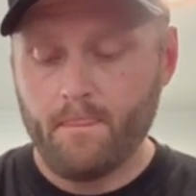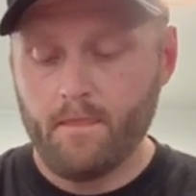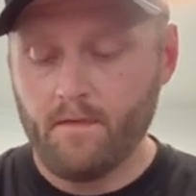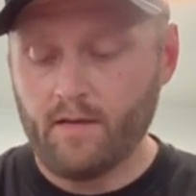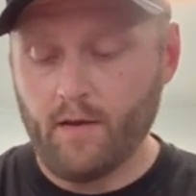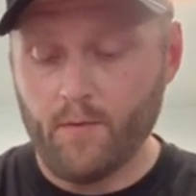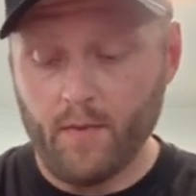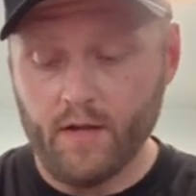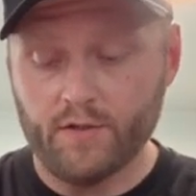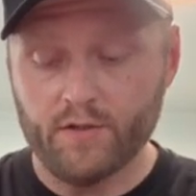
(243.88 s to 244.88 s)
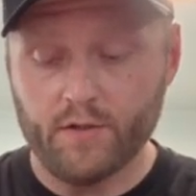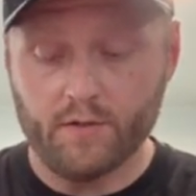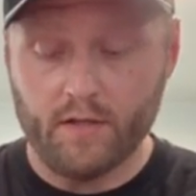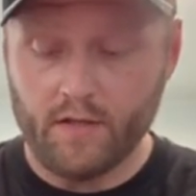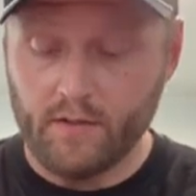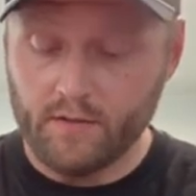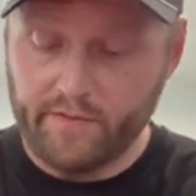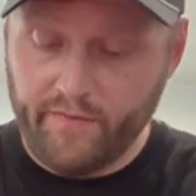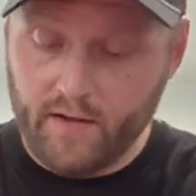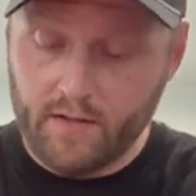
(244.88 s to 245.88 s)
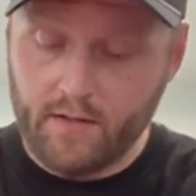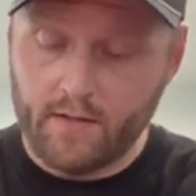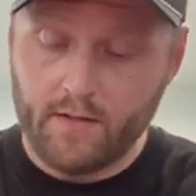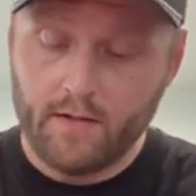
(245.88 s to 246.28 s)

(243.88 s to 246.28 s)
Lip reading: It's how we make sure things fit.